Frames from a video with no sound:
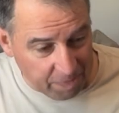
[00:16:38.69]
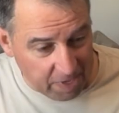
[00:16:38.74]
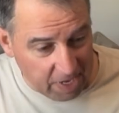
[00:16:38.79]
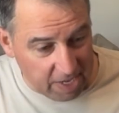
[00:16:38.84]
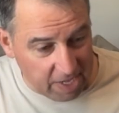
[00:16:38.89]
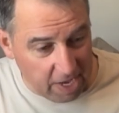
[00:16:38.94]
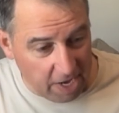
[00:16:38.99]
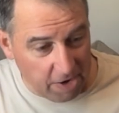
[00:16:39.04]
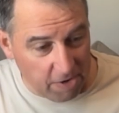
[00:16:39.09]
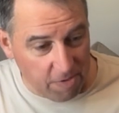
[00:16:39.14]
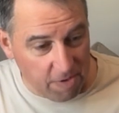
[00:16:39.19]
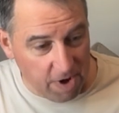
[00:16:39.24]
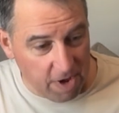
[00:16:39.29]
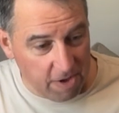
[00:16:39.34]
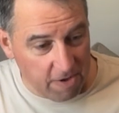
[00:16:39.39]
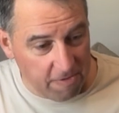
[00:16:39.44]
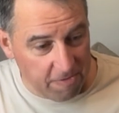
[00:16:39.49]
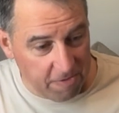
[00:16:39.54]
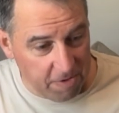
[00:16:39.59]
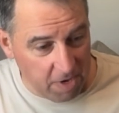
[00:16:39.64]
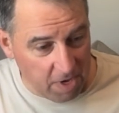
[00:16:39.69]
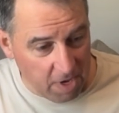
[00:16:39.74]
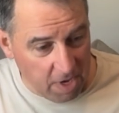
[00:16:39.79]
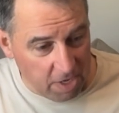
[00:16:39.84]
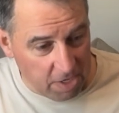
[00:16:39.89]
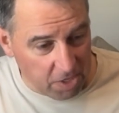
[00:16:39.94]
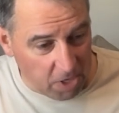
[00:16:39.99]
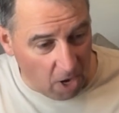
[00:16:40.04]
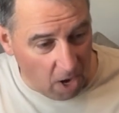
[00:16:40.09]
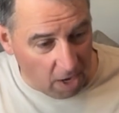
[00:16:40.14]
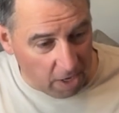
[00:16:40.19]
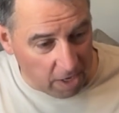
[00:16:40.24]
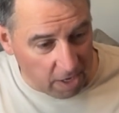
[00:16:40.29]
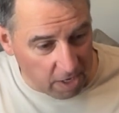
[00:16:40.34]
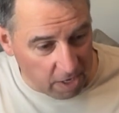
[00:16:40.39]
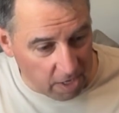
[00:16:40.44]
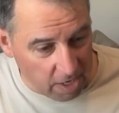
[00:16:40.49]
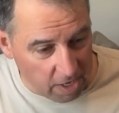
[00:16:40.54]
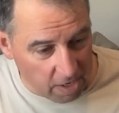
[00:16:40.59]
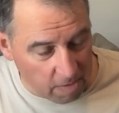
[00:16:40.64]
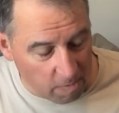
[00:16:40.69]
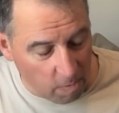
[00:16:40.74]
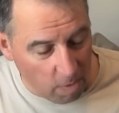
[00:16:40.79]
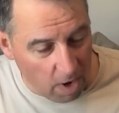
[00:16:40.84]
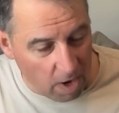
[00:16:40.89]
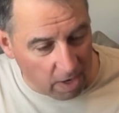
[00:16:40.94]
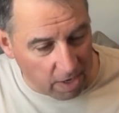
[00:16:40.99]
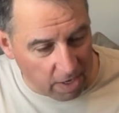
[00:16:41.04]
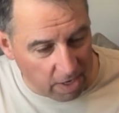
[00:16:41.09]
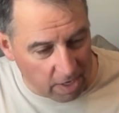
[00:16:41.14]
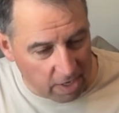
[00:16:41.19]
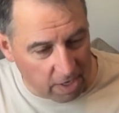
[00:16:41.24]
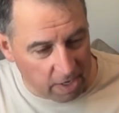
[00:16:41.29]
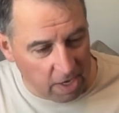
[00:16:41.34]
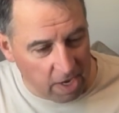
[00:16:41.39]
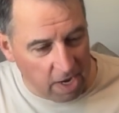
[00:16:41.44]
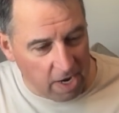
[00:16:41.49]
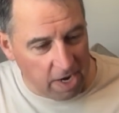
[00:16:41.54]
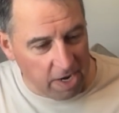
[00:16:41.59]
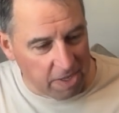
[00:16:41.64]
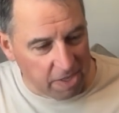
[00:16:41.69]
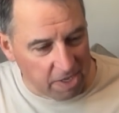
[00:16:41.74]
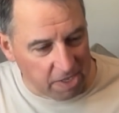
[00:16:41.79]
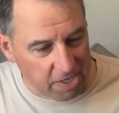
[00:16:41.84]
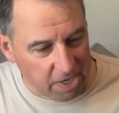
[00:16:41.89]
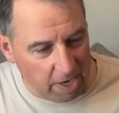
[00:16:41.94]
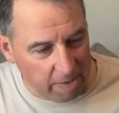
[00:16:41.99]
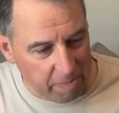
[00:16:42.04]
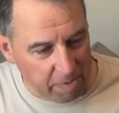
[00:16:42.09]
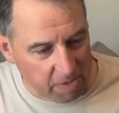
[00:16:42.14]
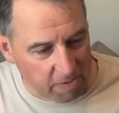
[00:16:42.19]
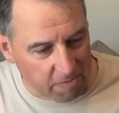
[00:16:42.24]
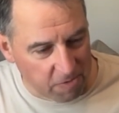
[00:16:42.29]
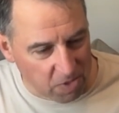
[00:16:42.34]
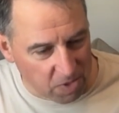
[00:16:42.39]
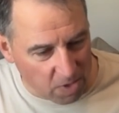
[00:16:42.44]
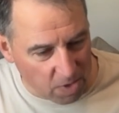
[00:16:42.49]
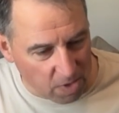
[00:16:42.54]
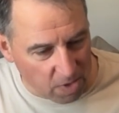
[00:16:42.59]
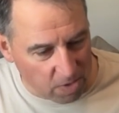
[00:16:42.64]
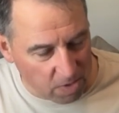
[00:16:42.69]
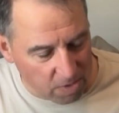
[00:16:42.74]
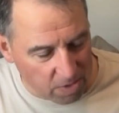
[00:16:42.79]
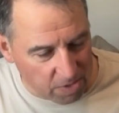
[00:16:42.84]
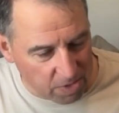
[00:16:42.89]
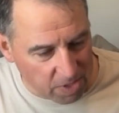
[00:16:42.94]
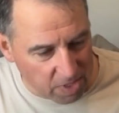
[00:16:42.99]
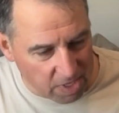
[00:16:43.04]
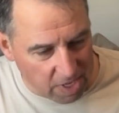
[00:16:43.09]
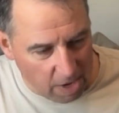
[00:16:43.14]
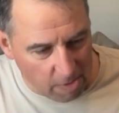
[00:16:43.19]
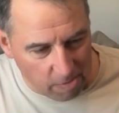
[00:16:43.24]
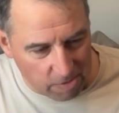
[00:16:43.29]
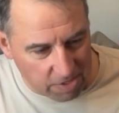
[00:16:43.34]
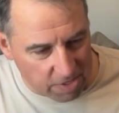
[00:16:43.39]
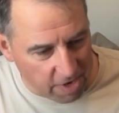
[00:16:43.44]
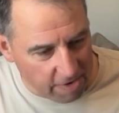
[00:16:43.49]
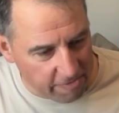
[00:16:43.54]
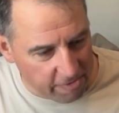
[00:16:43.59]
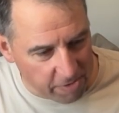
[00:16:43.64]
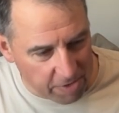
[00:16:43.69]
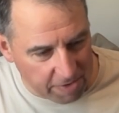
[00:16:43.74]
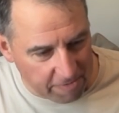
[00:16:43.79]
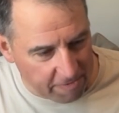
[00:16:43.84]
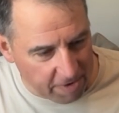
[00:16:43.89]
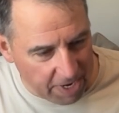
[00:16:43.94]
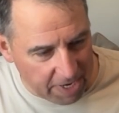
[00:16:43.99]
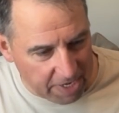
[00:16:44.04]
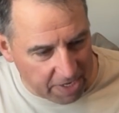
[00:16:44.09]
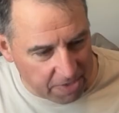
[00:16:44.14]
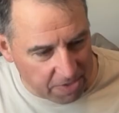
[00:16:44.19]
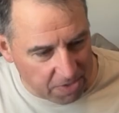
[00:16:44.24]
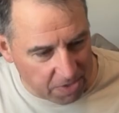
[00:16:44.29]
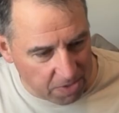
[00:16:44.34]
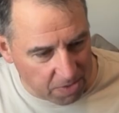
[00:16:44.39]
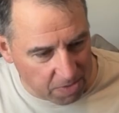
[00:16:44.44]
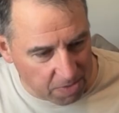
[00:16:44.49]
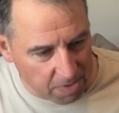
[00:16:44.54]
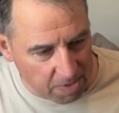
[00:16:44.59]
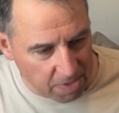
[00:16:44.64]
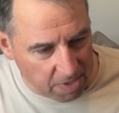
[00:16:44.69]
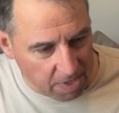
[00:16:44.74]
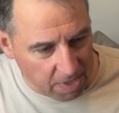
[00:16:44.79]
And I craved talking and walking in the types of circles that I was never invited to